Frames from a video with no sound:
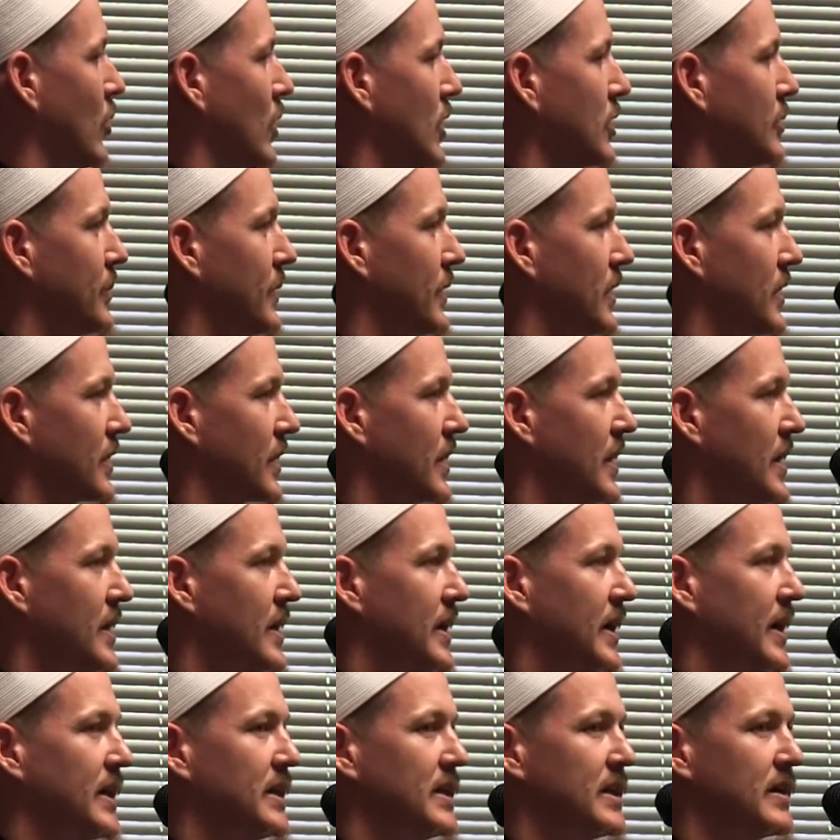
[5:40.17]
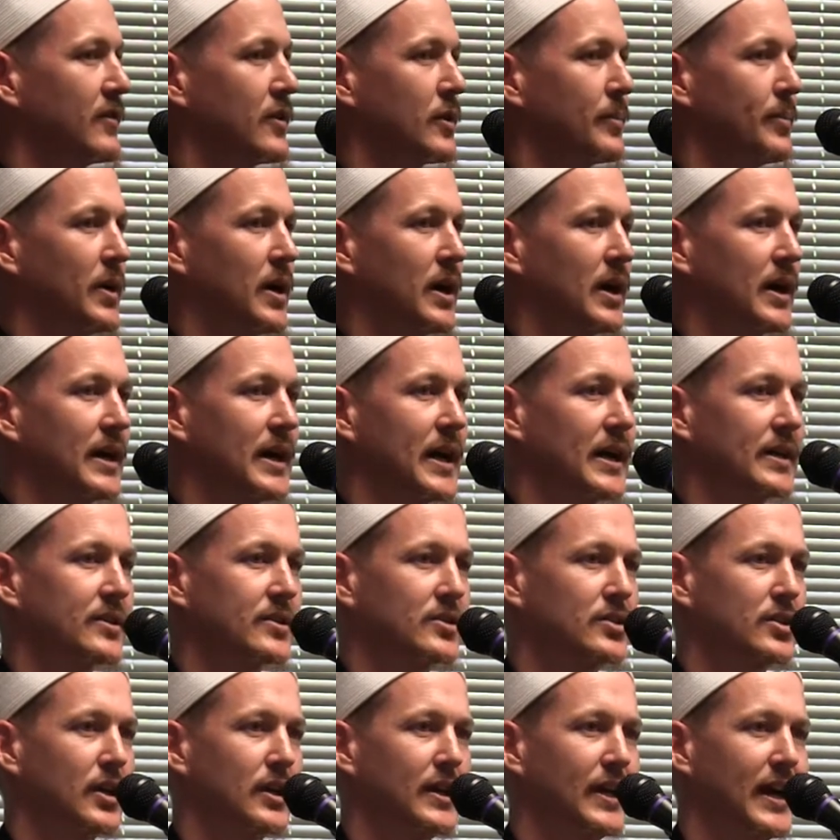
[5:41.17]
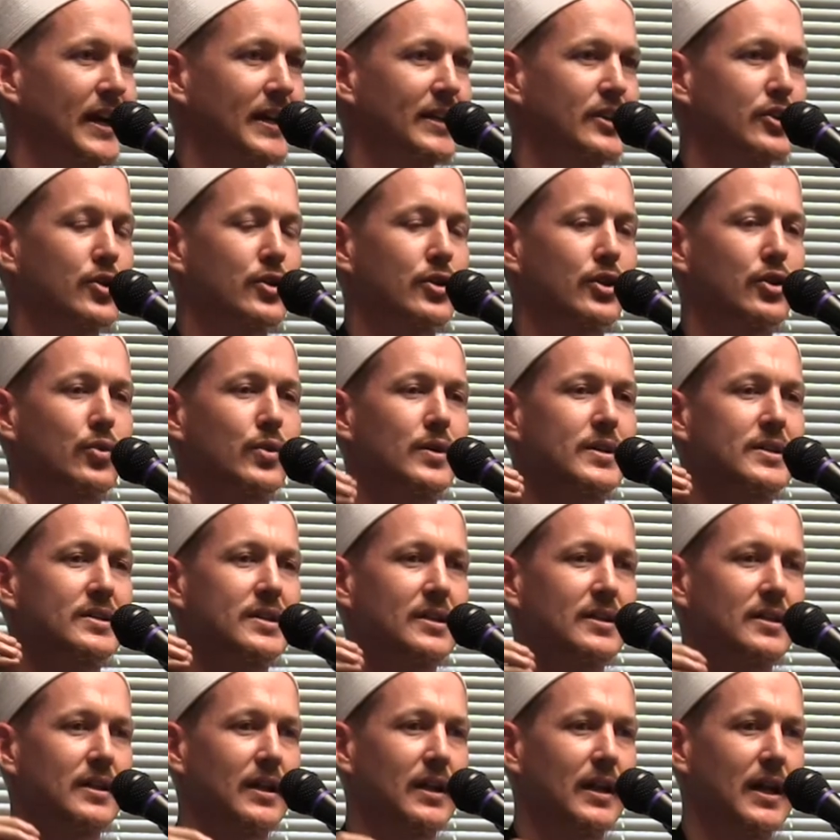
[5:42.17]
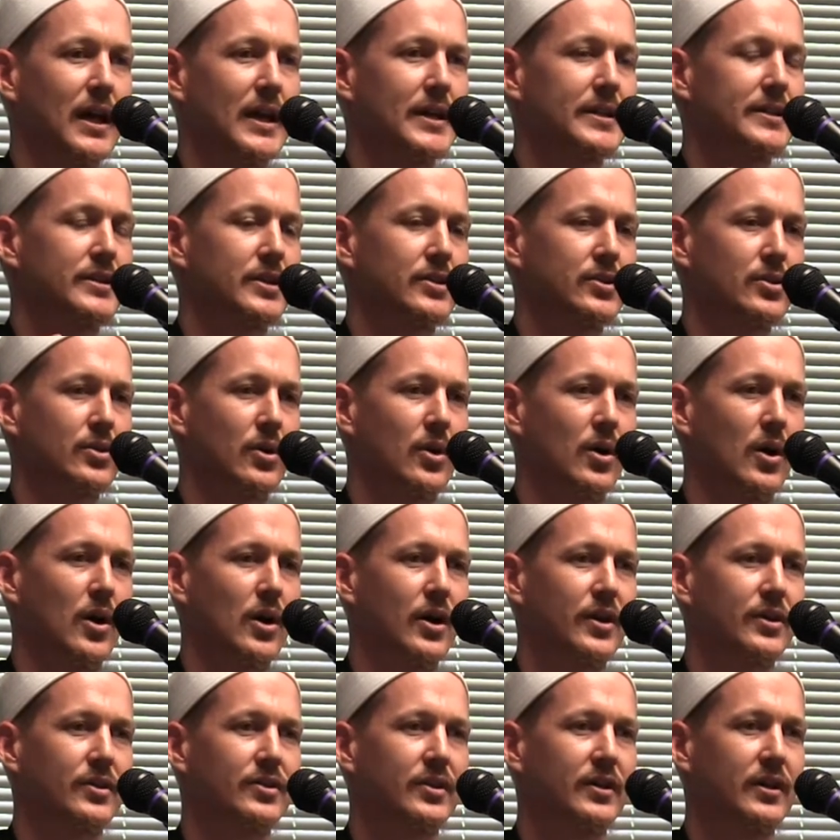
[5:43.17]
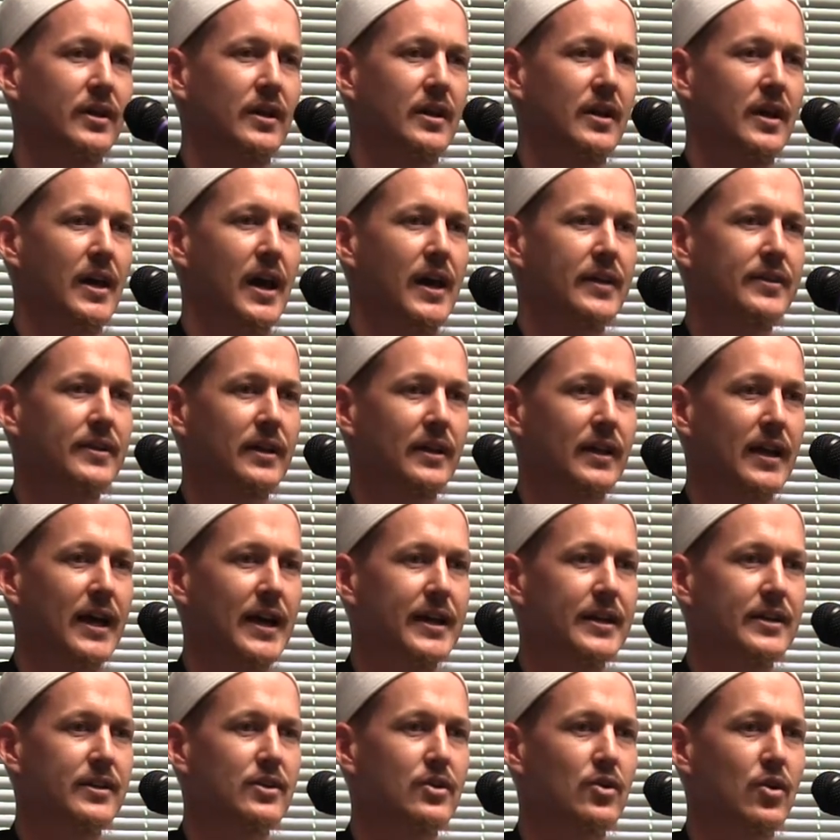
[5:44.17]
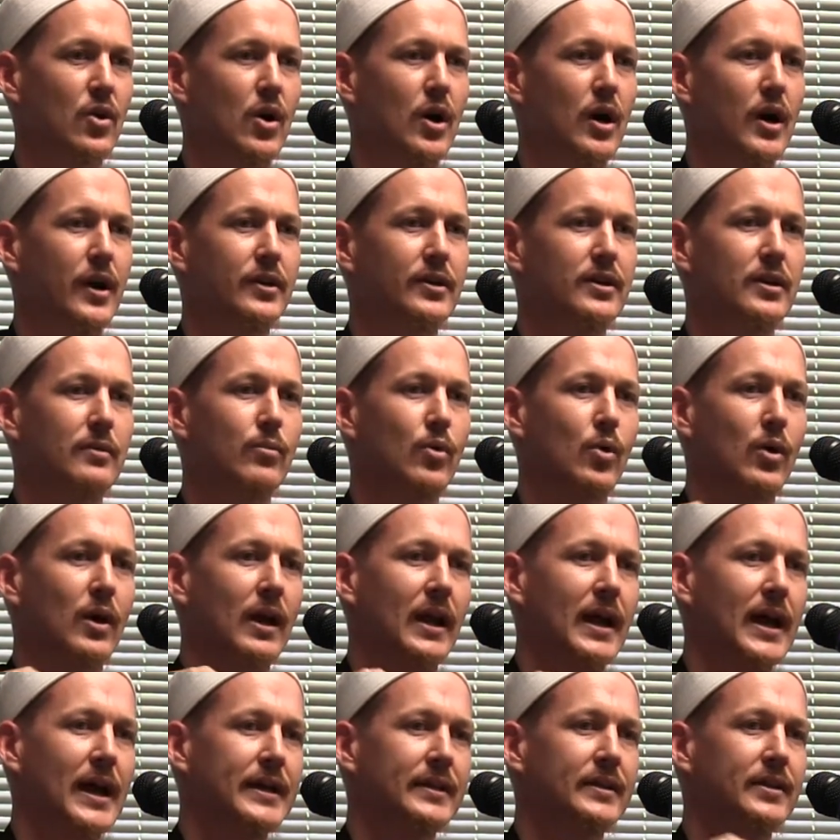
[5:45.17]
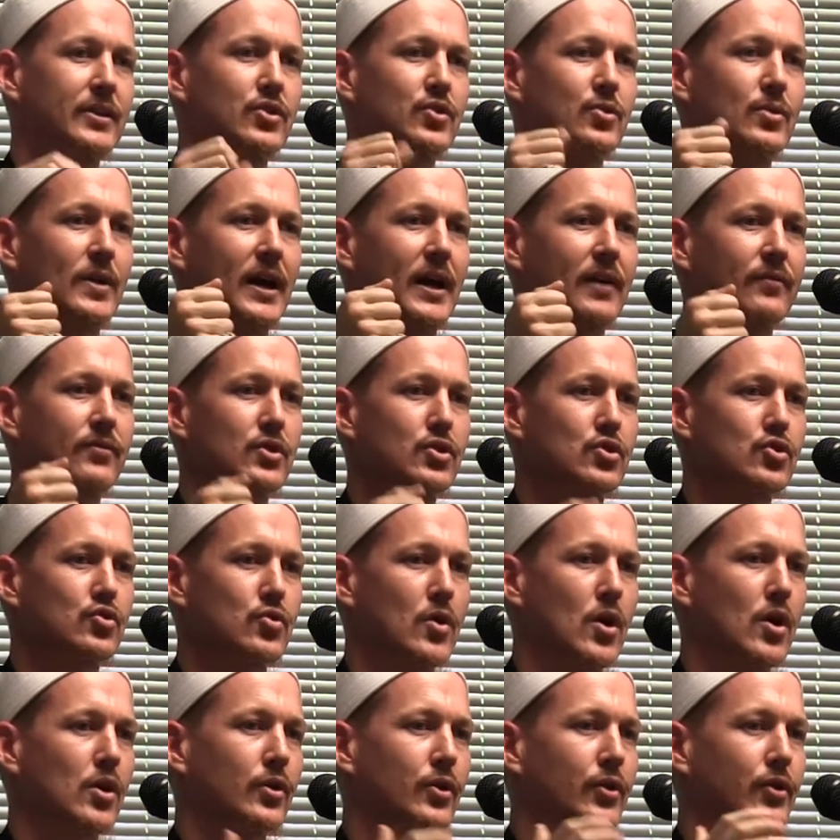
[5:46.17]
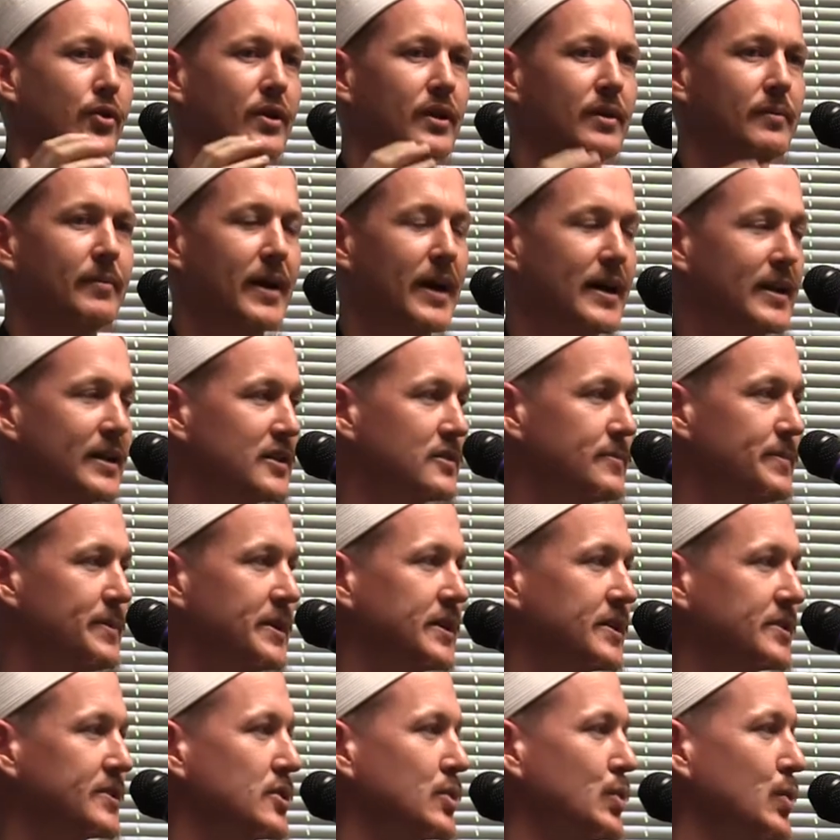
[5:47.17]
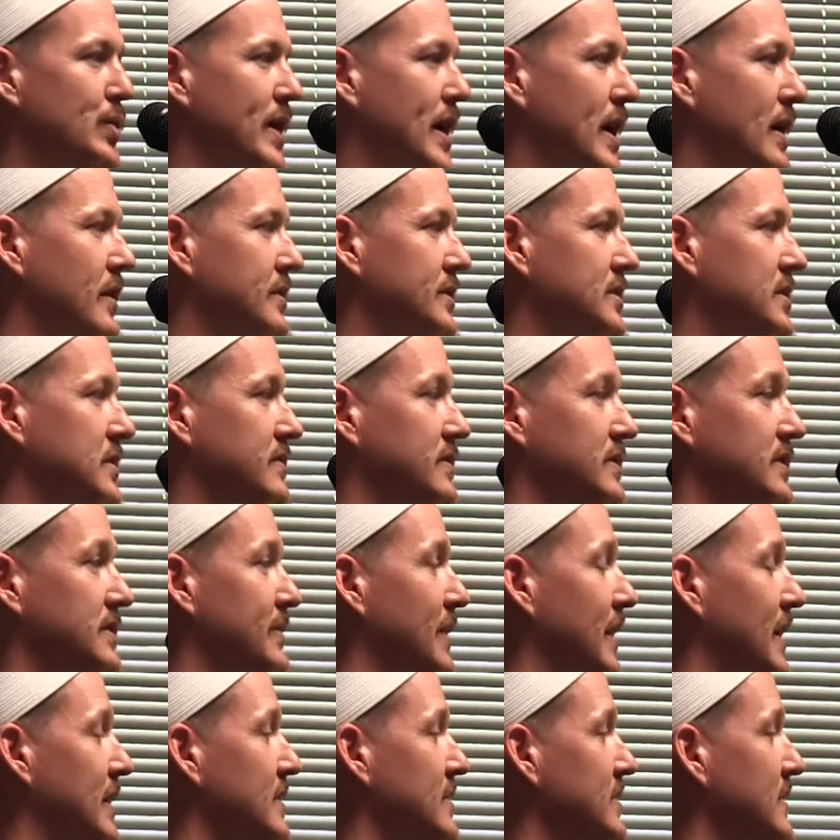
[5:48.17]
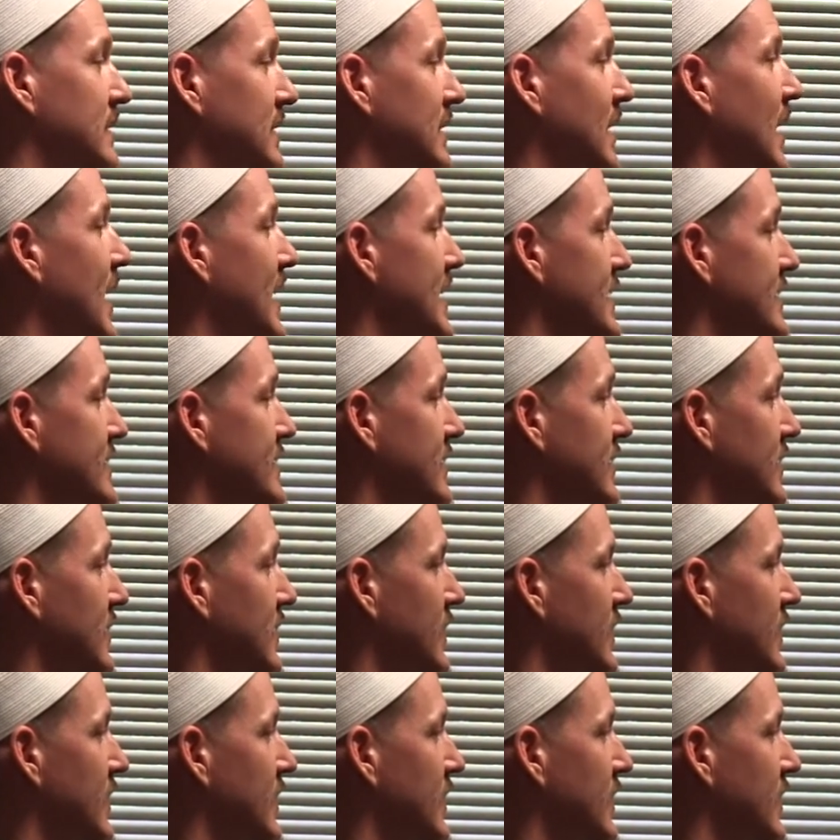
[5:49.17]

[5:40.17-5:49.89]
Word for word: illallah, akbar, any of the baqiyat al-salihat, you're increasing the light in your heart. And the light in your heart, the more light that you have, the stronger iman is, because the reality of iman is light.